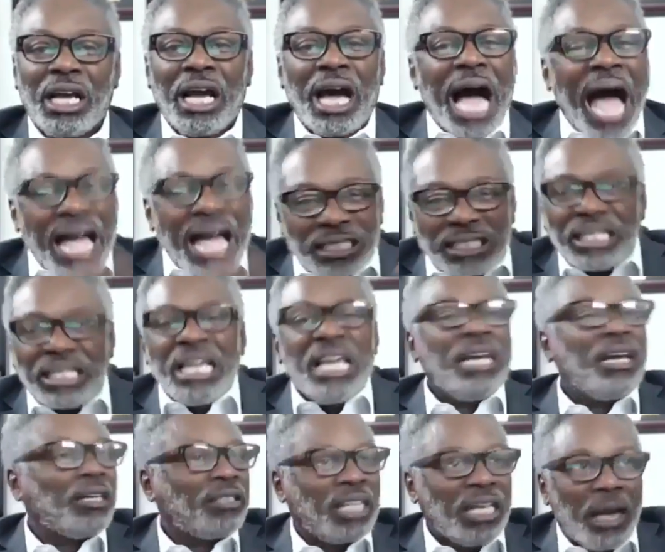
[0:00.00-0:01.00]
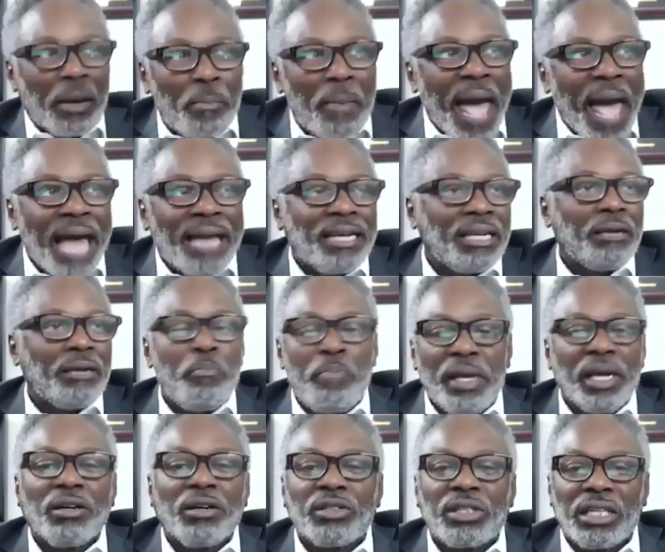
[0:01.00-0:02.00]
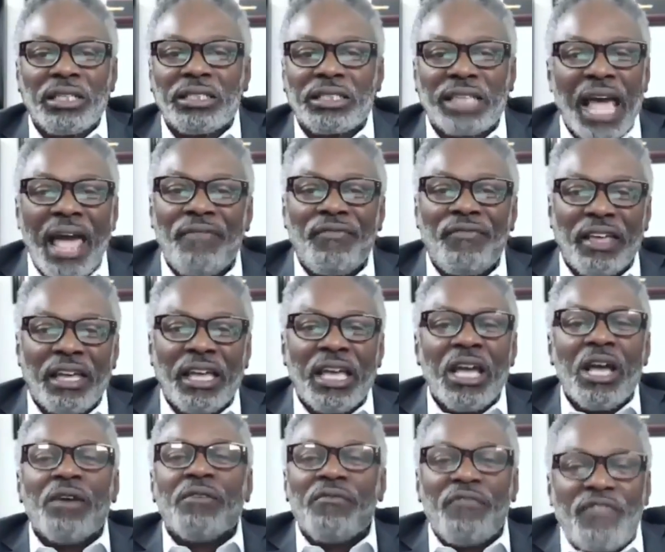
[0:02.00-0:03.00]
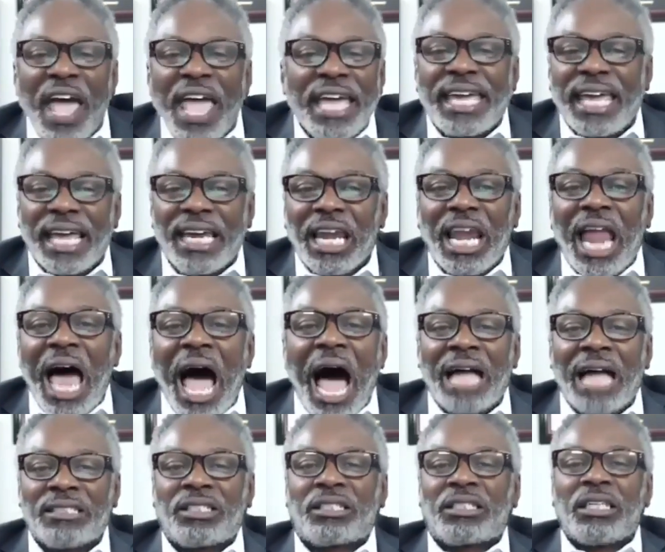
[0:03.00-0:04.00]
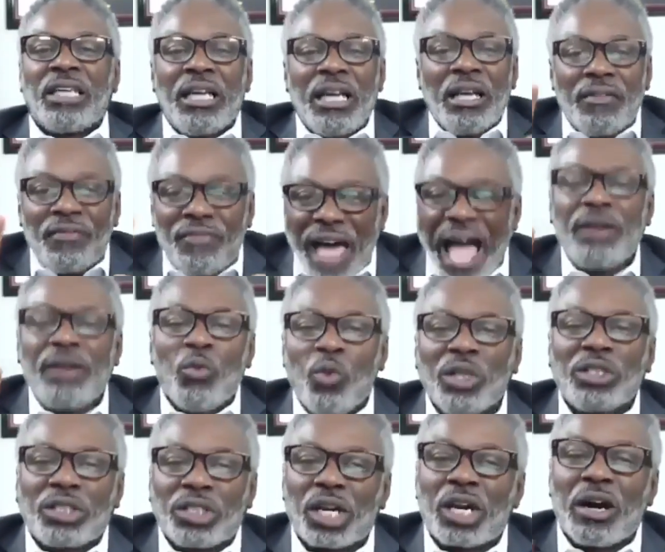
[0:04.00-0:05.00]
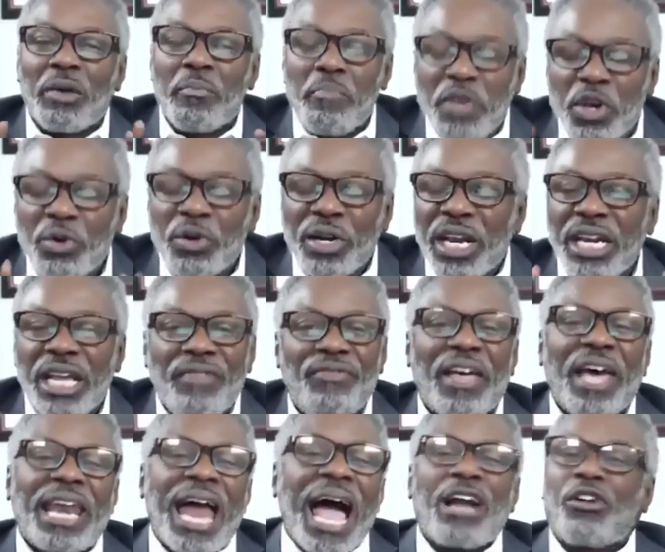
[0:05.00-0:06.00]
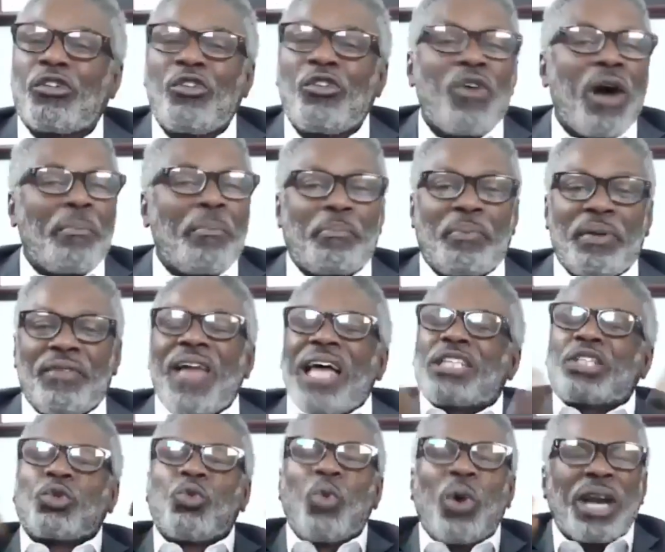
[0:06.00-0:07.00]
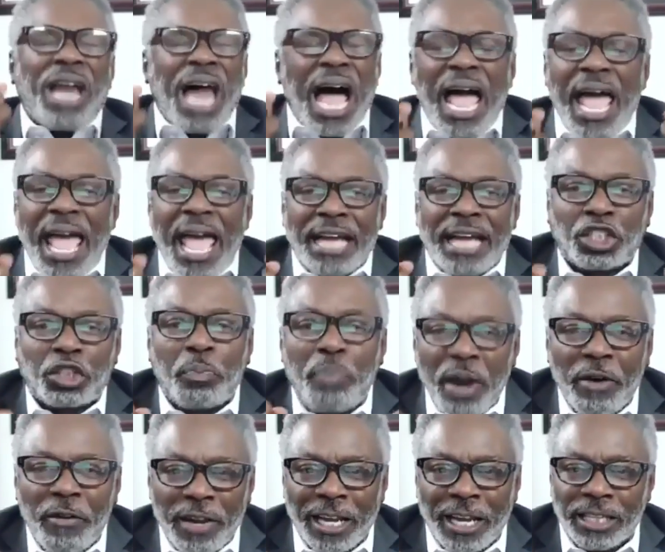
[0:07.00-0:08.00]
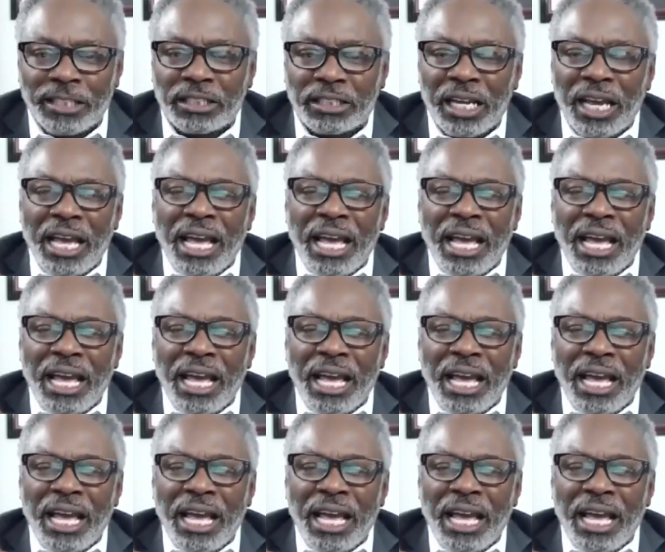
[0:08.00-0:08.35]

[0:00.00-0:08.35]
I see the abandoned buildings and the vacant lots. That was the community that I grew up in. That's what I experienced.